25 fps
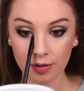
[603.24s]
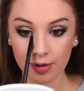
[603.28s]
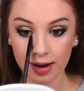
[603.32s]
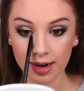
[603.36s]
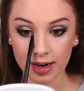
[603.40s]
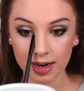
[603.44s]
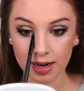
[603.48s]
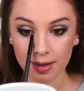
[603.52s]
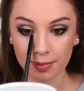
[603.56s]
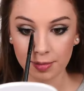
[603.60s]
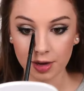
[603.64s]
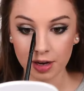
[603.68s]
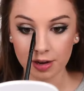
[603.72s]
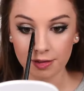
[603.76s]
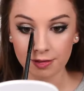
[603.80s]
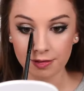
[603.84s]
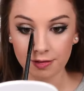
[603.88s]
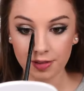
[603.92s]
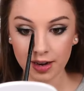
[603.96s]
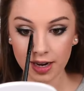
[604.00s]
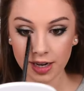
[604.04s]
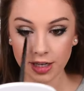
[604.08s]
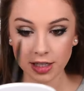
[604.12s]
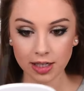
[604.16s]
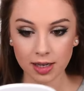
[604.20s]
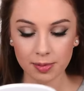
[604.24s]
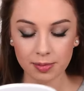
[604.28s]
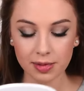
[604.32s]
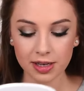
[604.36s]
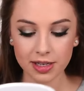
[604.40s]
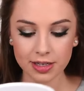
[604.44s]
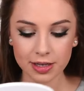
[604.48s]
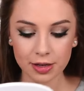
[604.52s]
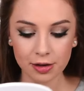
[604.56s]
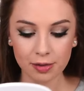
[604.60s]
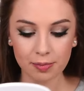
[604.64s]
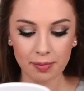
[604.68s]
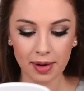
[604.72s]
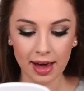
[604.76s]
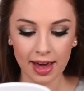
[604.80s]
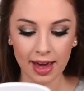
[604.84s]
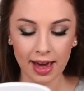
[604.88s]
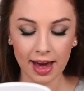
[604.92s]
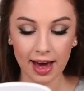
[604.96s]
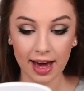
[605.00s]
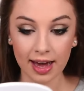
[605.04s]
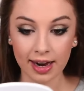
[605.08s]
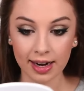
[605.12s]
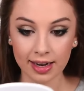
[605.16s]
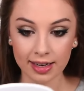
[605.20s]
Alright, and I'm gonna finish up this look by
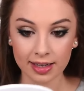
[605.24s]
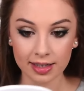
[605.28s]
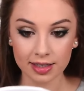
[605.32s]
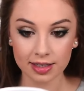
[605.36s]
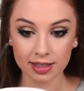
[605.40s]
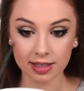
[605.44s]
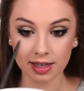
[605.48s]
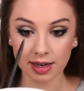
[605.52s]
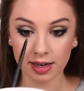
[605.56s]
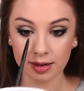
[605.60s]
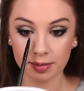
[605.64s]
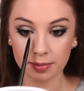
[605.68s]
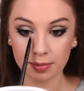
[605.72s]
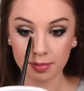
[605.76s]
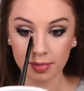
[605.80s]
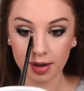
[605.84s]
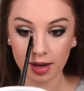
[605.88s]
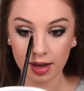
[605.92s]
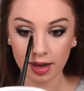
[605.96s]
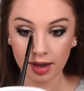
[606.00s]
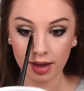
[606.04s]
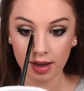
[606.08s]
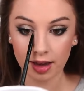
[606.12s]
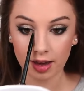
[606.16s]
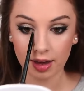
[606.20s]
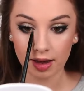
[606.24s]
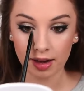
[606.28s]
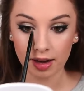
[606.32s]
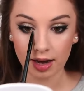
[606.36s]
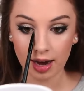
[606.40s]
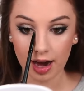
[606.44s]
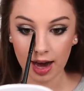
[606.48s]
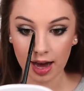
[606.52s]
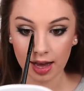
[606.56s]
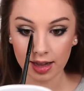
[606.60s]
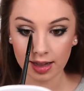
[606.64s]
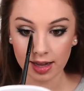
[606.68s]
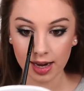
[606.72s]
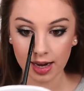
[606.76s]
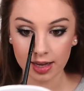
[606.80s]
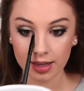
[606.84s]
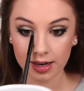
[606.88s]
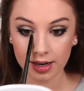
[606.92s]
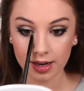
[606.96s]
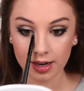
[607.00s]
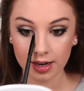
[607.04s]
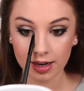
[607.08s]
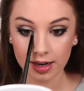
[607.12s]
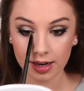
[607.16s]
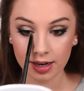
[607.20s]
adding some
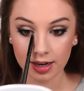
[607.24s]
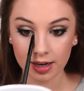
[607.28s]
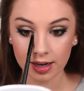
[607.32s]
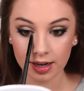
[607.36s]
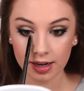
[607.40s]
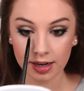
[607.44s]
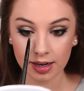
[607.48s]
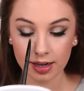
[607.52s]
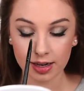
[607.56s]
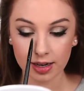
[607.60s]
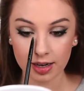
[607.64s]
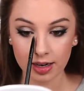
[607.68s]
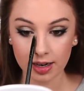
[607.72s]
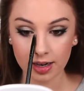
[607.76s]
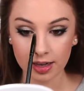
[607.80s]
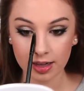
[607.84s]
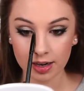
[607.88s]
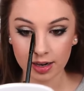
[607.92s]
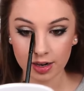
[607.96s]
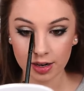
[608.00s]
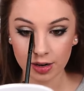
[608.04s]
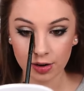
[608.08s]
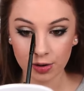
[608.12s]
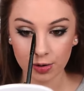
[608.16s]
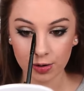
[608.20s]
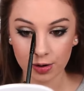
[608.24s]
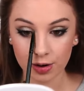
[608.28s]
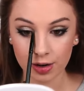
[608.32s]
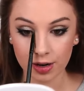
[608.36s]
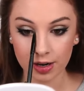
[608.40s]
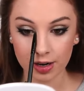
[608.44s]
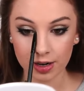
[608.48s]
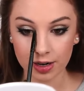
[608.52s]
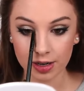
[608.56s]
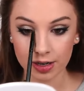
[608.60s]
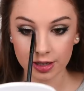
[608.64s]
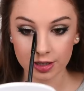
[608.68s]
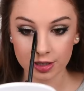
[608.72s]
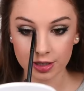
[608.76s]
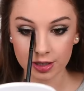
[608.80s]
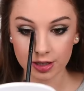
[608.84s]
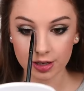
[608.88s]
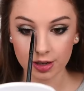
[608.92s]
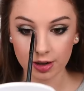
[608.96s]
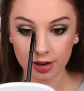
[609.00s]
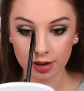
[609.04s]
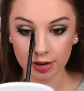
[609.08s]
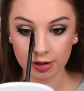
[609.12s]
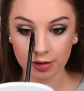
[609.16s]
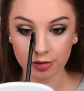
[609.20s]
highlighter in the inner corners
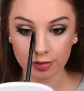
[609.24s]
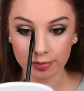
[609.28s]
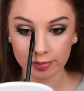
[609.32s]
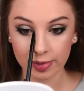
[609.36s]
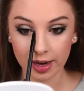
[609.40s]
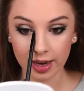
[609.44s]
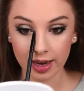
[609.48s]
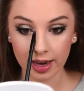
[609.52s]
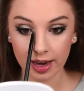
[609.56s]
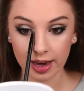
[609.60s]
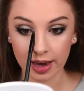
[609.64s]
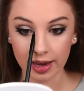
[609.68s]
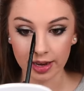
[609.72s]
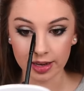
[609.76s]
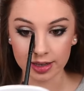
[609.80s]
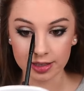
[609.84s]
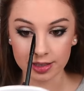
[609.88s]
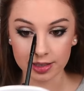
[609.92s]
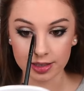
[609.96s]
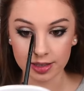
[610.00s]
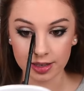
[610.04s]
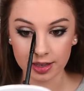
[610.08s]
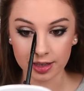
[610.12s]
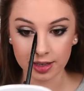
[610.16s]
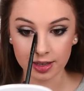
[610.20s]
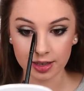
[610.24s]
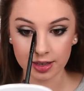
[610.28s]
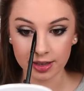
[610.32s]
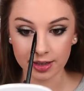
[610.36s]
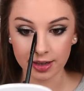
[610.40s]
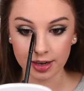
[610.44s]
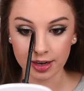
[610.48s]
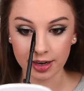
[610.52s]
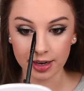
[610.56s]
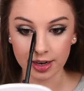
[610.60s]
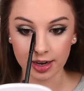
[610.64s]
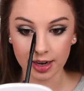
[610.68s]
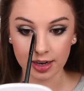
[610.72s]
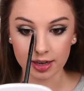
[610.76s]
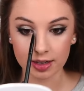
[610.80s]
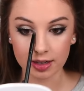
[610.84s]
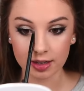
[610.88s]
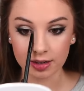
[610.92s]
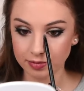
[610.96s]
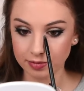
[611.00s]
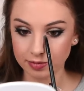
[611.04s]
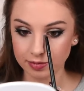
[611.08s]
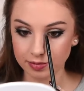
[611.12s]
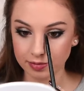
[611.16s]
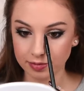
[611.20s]
of my eyes, in the tear
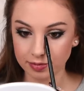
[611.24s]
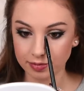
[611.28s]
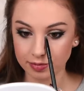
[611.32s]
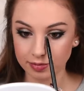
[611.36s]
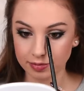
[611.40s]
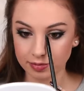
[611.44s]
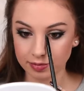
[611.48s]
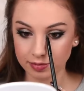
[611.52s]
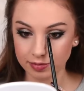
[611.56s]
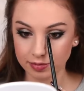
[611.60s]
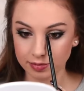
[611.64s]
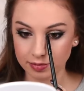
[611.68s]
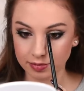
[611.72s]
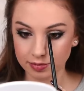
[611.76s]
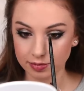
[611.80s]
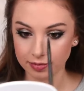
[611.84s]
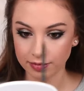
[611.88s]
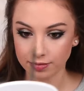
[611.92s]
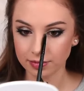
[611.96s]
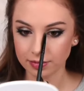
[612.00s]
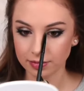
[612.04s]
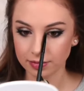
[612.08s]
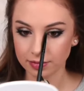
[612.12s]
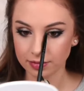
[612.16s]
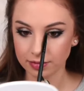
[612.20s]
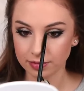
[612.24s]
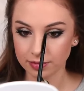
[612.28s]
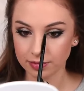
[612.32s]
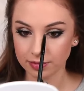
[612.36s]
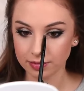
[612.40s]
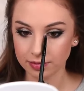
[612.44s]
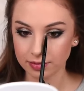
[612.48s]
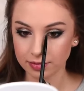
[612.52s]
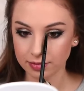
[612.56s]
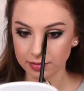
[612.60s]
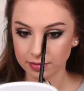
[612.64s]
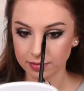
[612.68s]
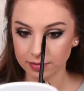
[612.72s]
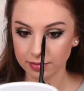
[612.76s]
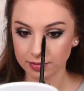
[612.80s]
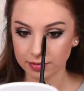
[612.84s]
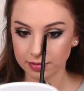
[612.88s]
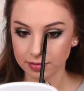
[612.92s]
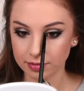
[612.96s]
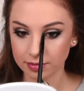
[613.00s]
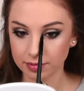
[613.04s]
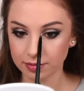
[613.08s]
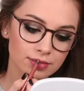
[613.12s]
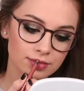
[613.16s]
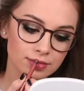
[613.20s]
duct. I won't do
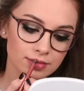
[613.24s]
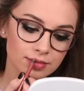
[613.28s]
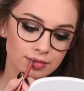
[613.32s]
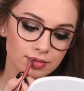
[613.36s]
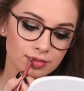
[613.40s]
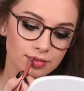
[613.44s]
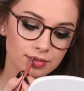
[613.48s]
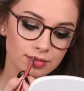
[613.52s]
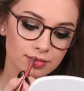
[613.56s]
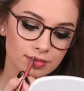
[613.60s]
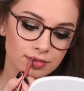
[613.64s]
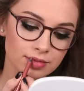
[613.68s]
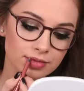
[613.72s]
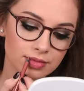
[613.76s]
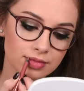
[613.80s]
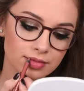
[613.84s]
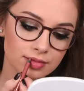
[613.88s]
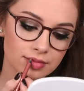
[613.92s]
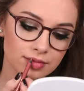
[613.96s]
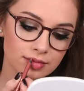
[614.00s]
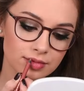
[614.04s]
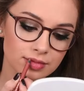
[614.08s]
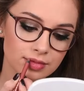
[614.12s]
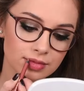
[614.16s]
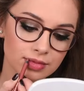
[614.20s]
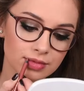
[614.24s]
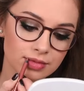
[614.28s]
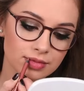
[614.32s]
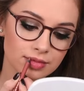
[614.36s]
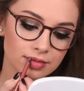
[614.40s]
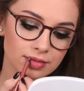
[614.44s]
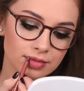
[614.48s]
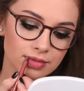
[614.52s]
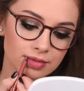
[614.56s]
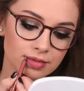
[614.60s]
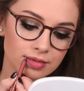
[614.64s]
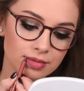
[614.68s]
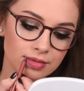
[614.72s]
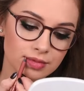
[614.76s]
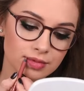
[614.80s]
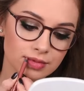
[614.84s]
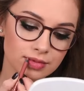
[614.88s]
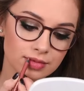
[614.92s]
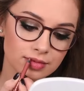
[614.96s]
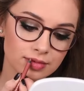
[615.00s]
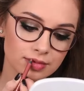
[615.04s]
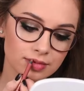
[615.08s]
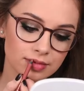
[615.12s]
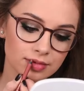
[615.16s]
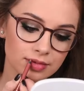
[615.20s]
much on the lips, I'll just line them with some
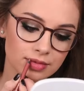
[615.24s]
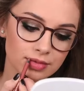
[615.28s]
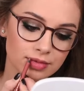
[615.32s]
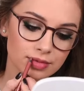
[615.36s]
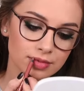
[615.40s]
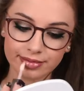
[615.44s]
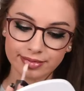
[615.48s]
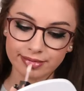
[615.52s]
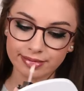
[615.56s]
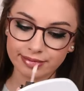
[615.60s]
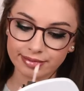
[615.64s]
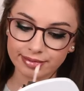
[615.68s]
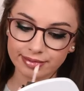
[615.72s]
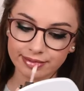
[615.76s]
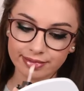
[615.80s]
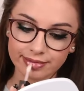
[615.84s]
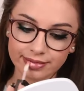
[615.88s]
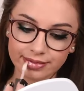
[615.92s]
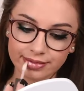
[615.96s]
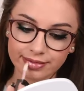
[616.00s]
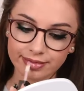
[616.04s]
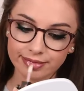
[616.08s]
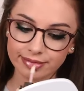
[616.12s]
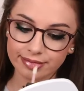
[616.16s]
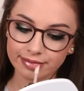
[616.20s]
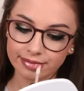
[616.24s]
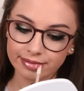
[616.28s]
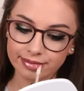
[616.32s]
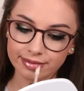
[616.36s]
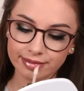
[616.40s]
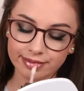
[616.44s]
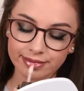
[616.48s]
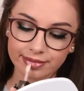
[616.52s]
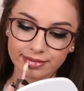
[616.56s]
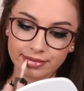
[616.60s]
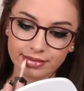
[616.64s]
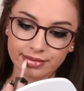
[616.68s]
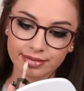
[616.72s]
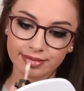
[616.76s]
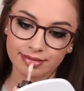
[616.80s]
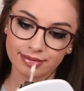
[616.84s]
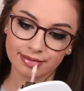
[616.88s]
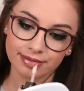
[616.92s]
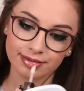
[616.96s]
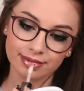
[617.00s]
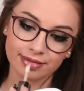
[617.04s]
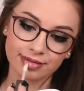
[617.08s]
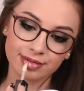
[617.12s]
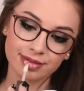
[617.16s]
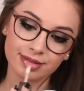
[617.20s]
nude lip pencil, and then on top
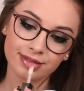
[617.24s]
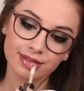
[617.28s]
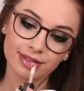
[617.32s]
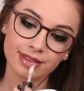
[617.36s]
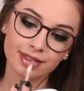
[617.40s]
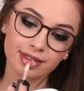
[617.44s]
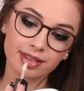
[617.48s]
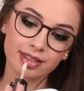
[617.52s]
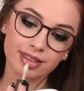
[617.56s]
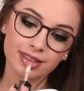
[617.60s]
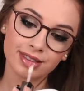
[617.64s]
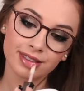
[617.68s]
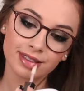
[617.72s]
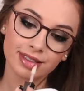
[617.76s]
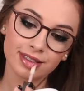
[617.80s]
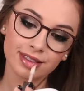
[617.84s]
I'll add some lip